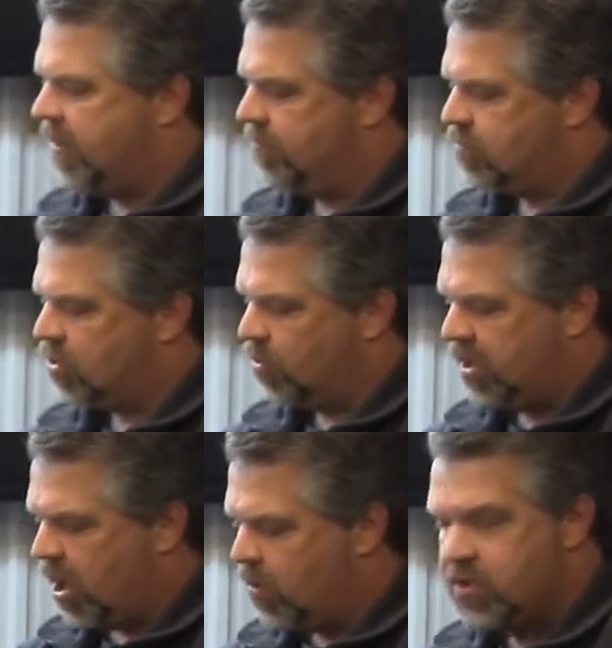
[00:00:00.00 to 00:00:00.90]
So
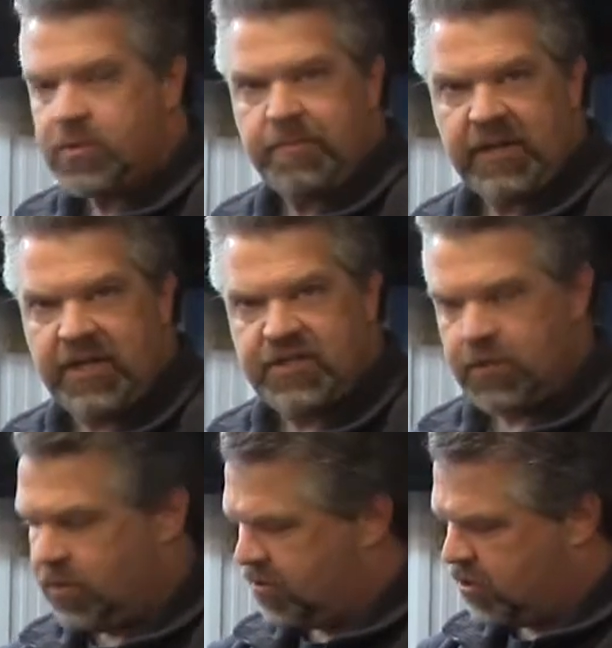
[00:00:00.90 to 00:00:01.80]
we always replace
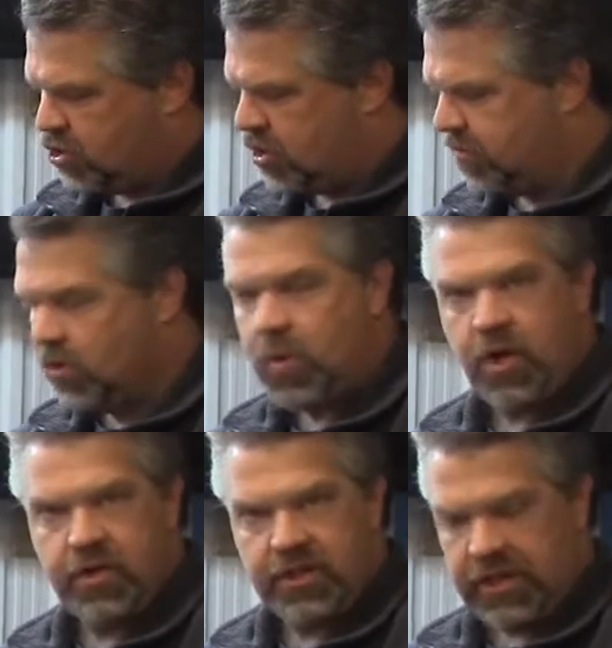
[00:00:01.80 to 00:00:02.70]
it with the German
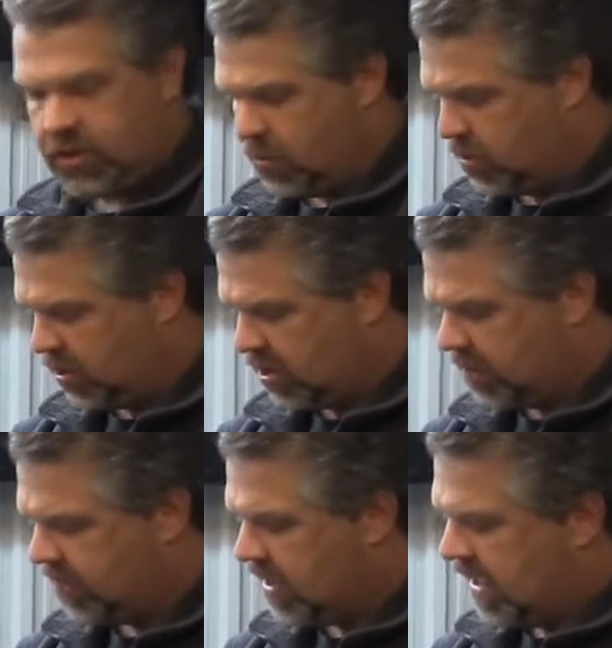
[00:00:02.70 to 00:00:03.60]
quality
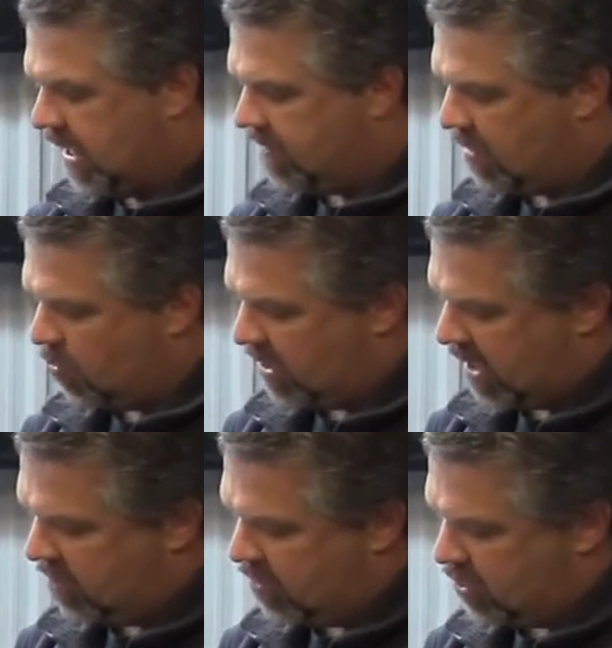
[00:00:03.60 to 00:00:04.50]
cooler, and then we'll
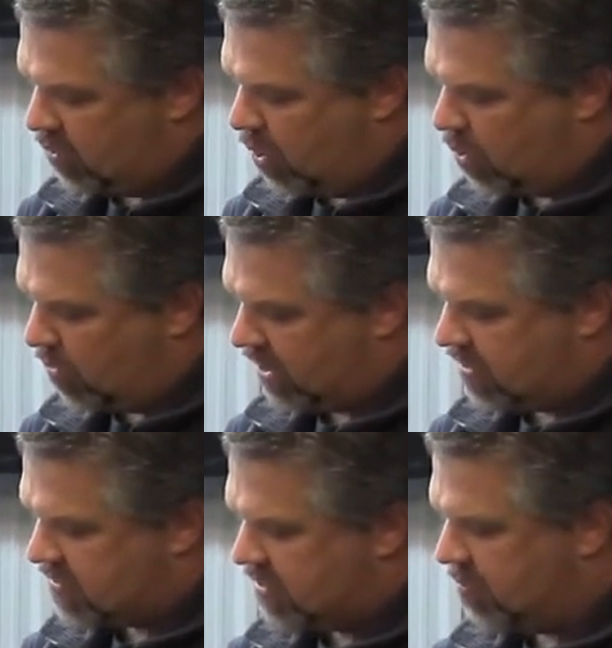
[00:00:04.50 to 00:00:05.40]
have the new
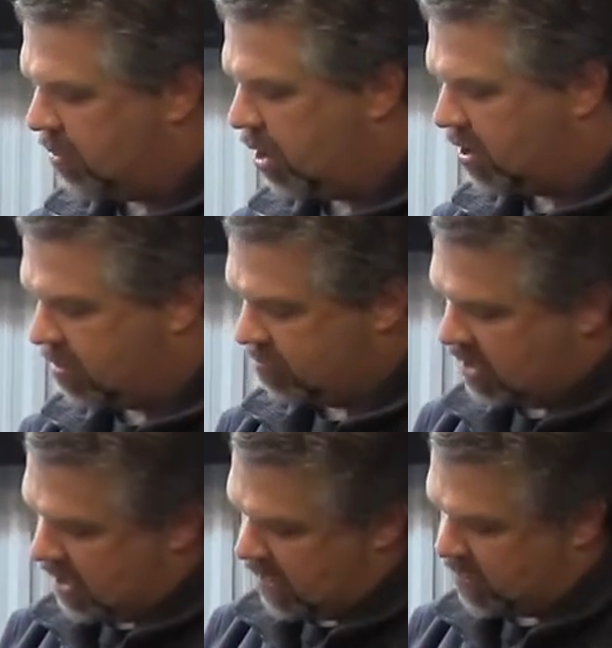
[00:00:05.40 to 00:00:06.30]
O-rings in the bottom
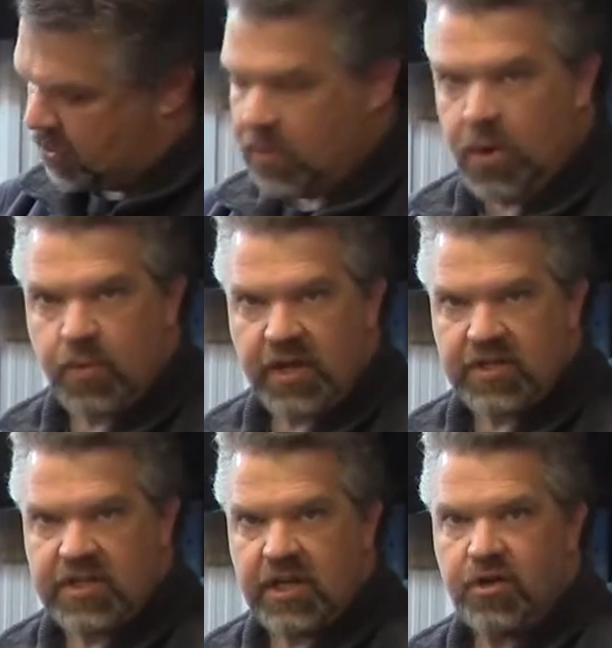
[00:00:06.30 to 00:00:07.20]
and the new
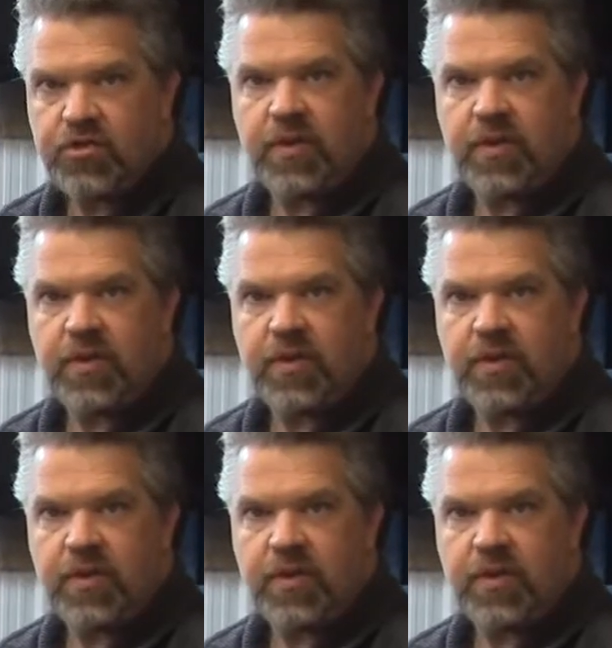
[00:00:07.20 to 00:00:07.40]
O-rings here.